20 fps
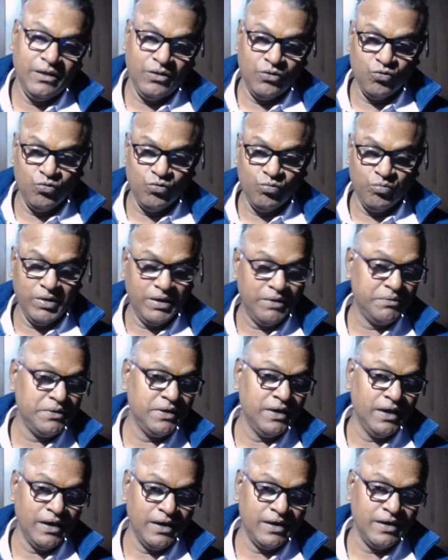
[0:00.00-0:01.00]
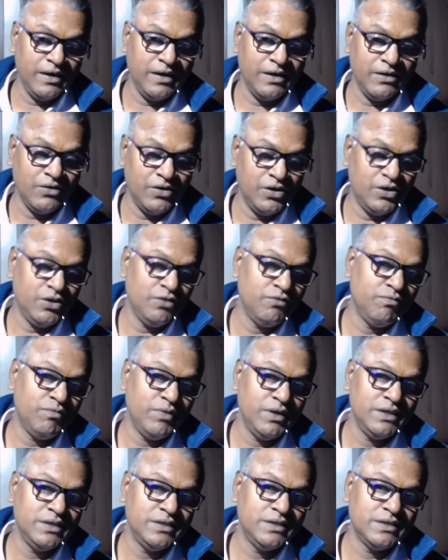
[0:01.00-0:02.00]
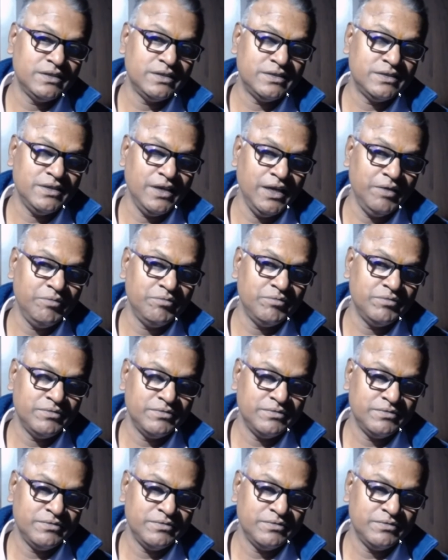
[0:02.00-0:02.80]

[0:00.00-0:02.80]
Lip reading: you may be earning lot of money this time,